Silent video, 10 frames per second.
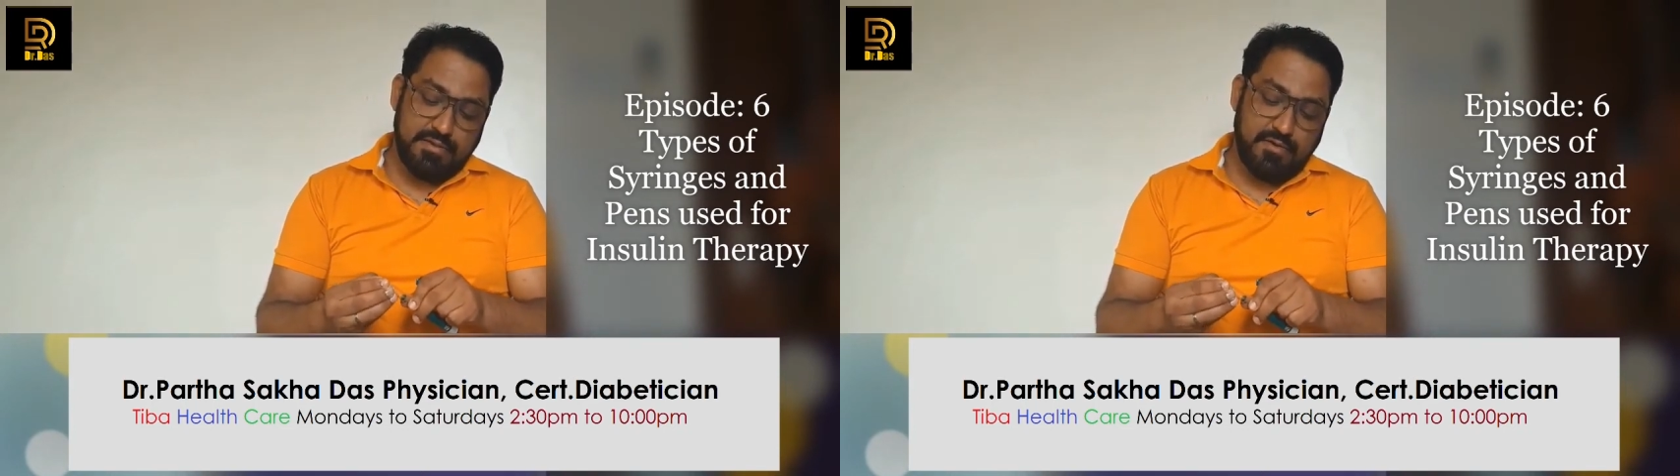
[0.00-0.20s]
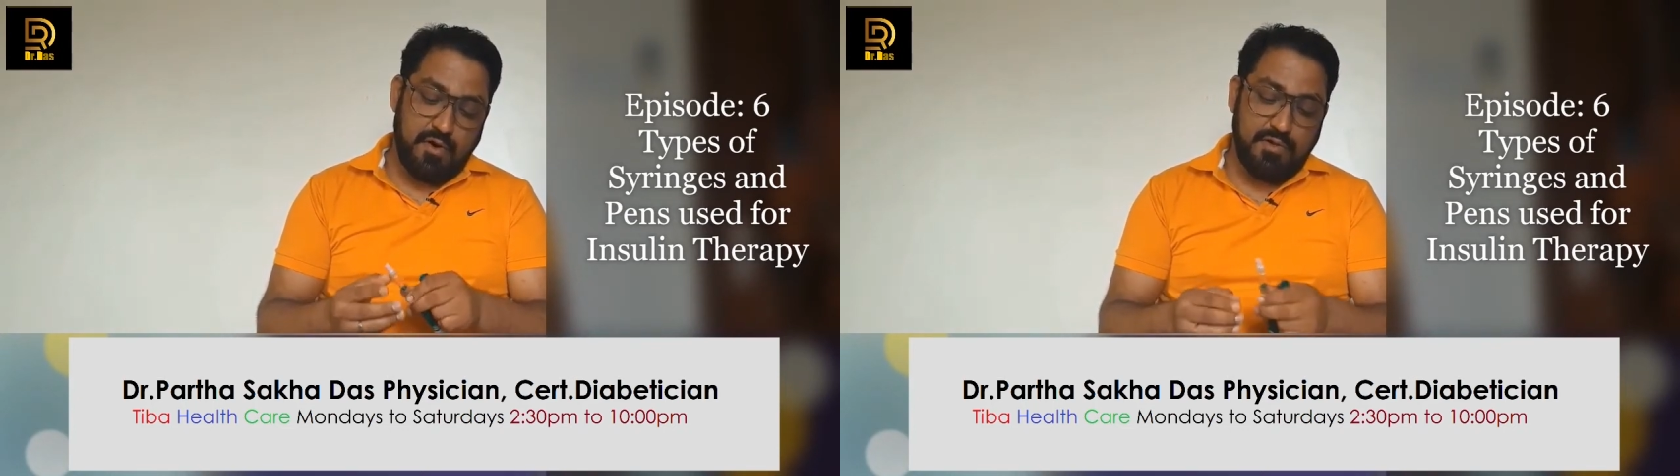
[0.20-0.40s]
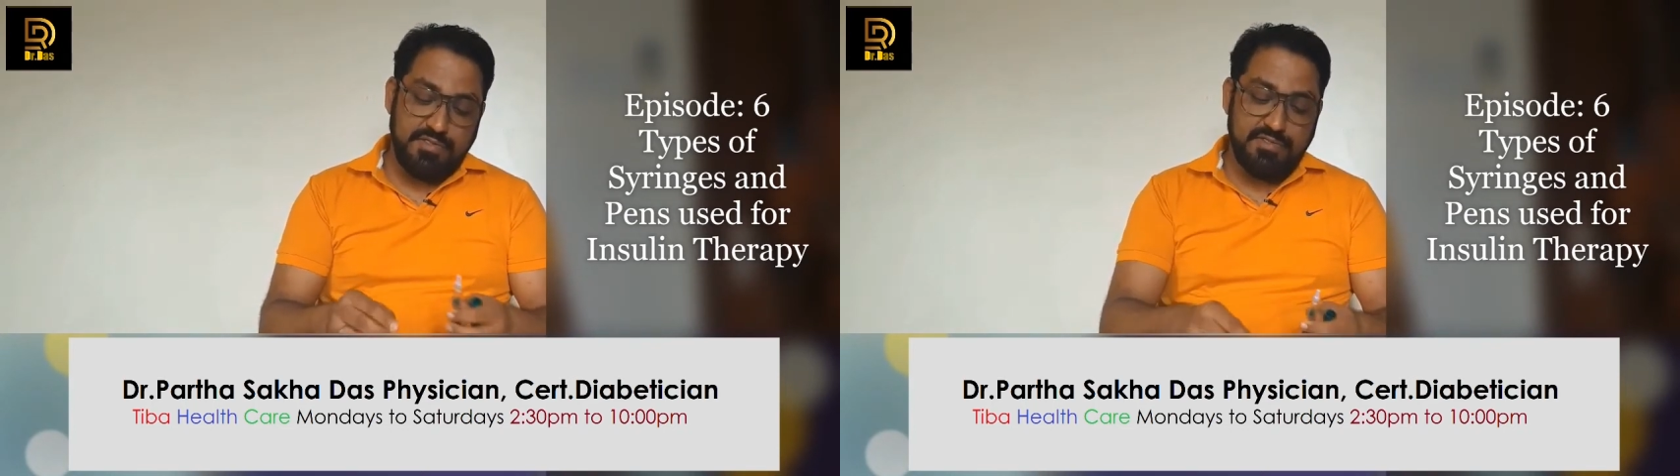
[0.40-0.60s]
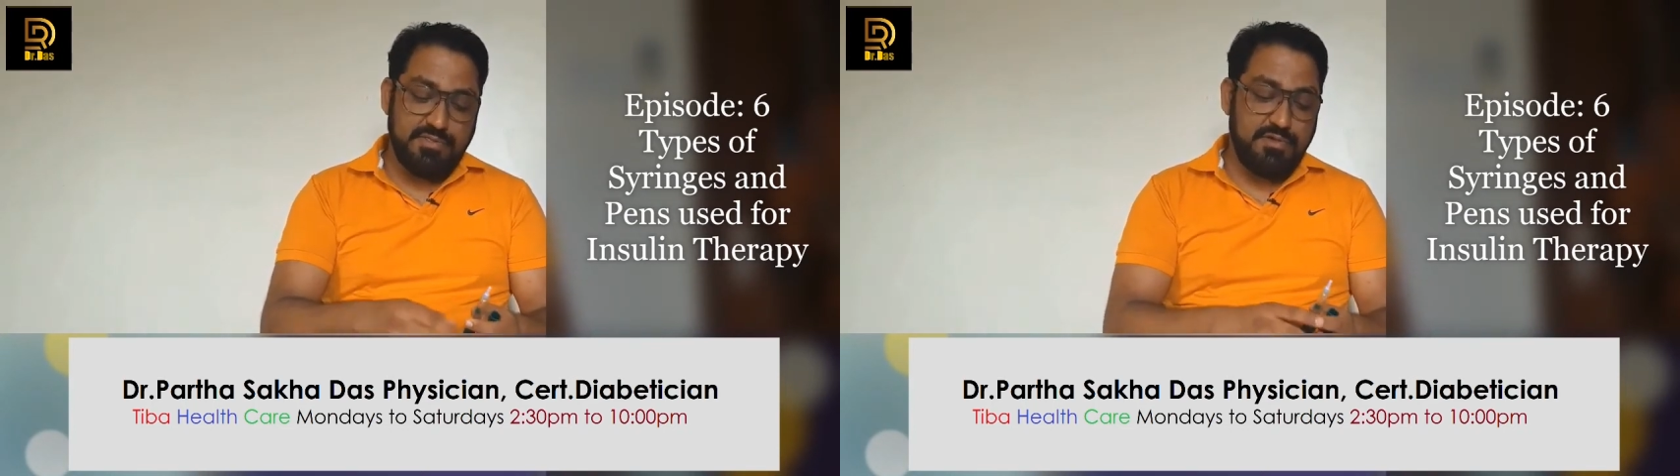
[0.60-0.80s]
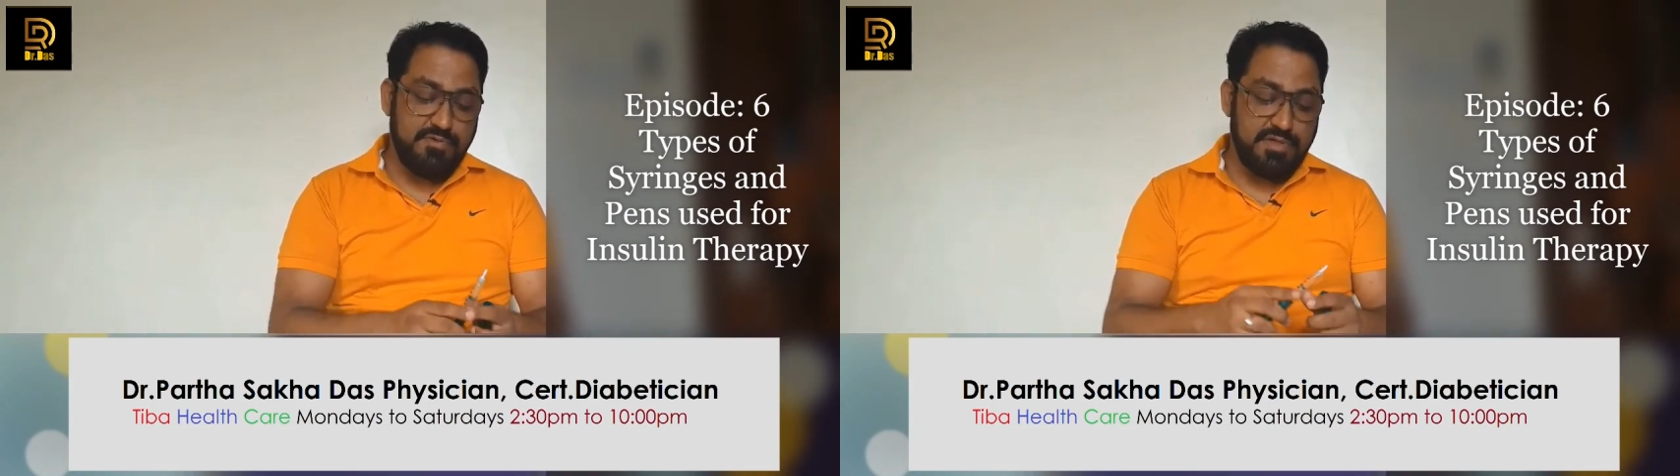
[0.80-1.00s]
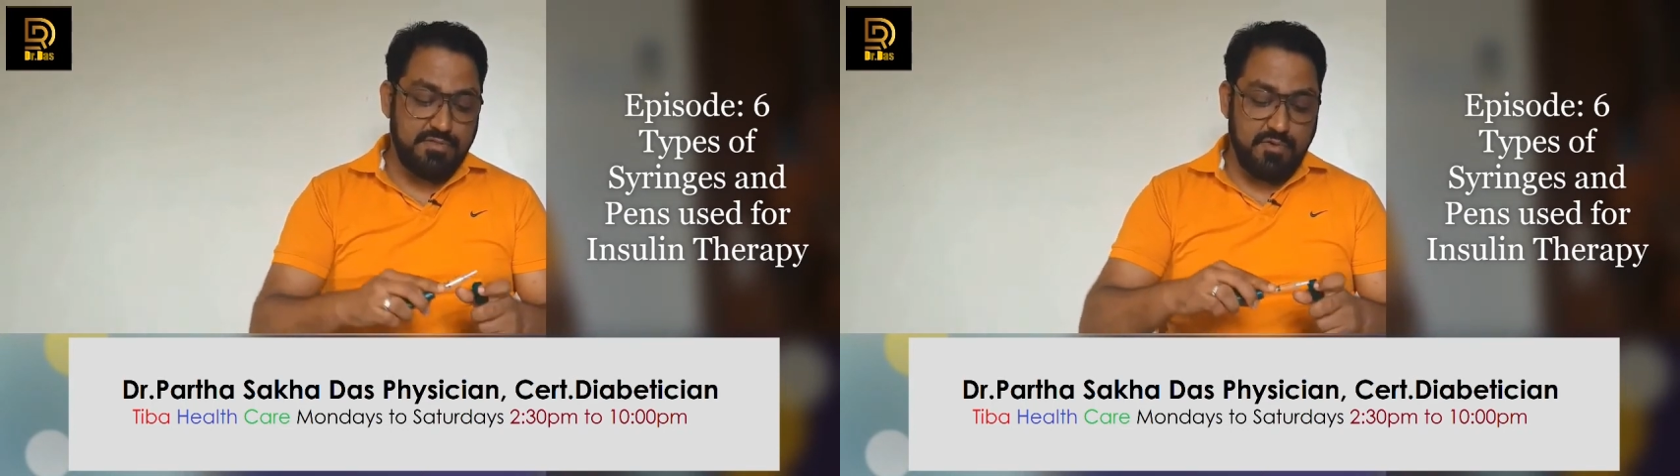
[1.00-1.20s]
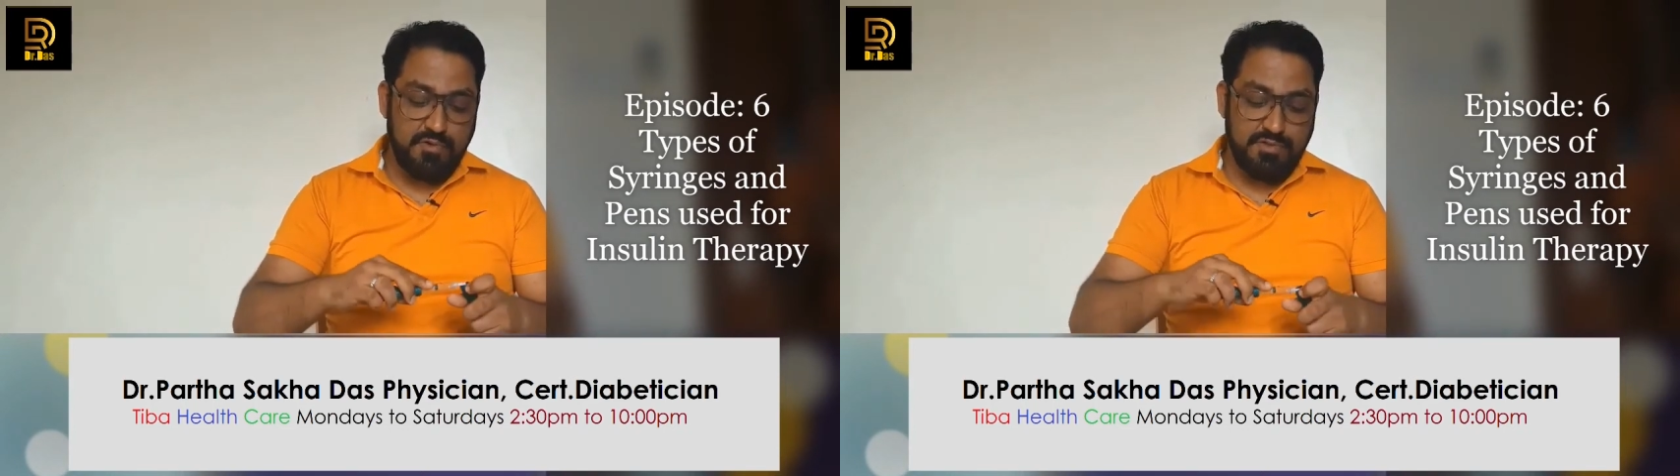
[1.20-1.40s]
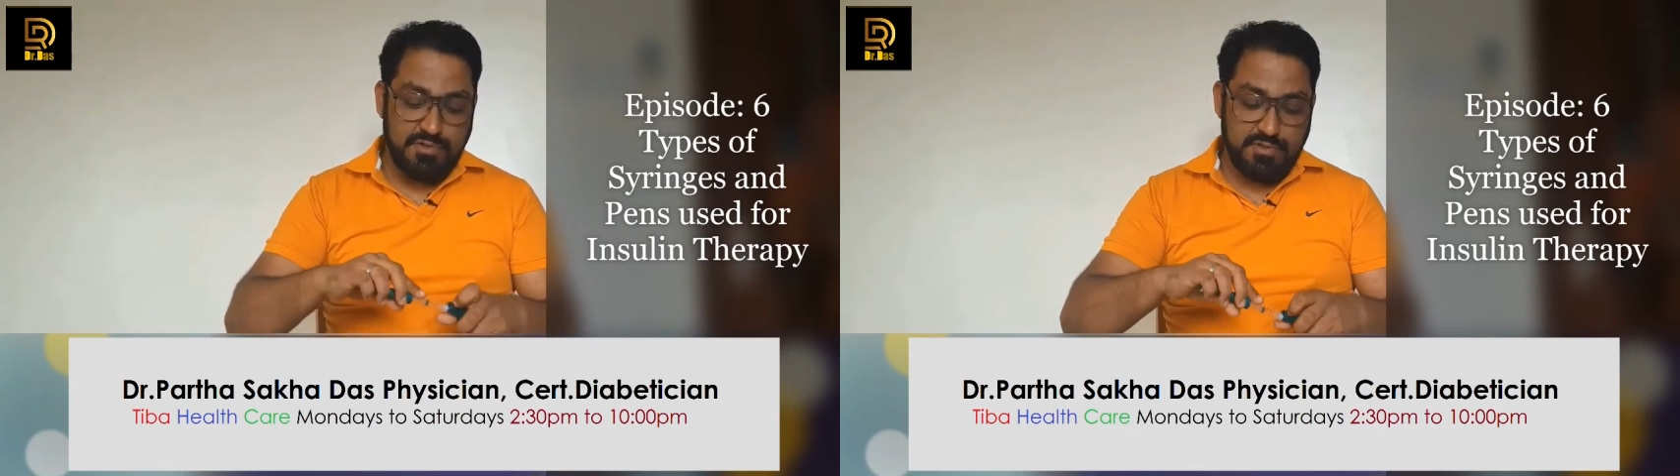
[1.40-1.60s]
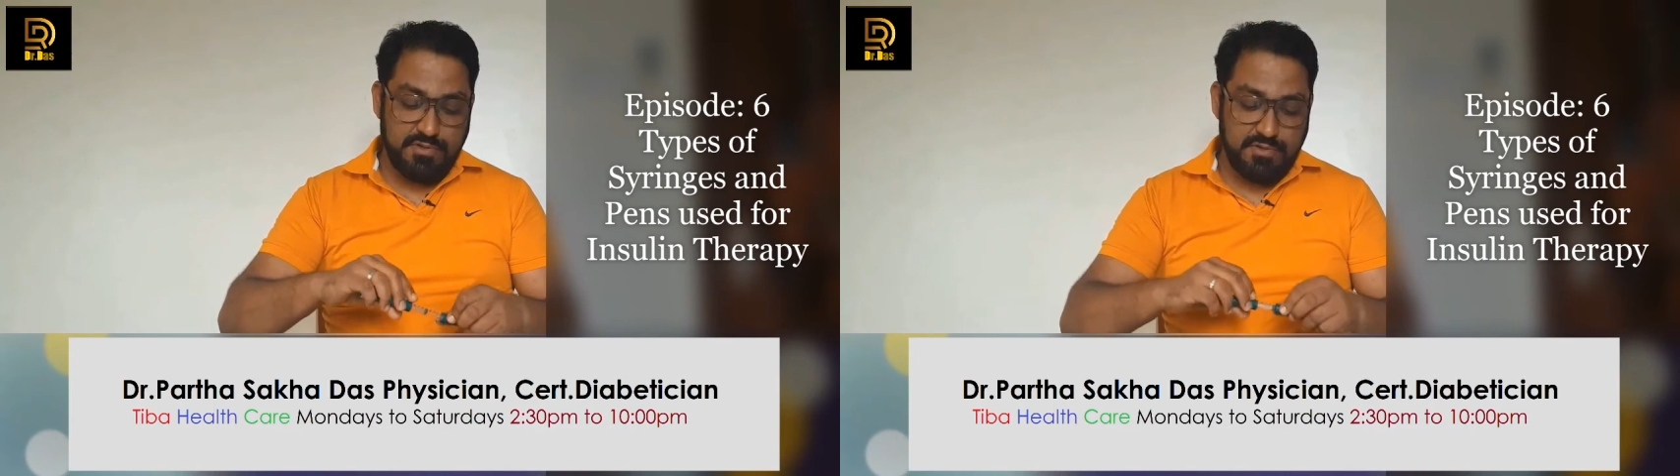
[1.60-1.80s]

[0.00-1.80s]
cons using those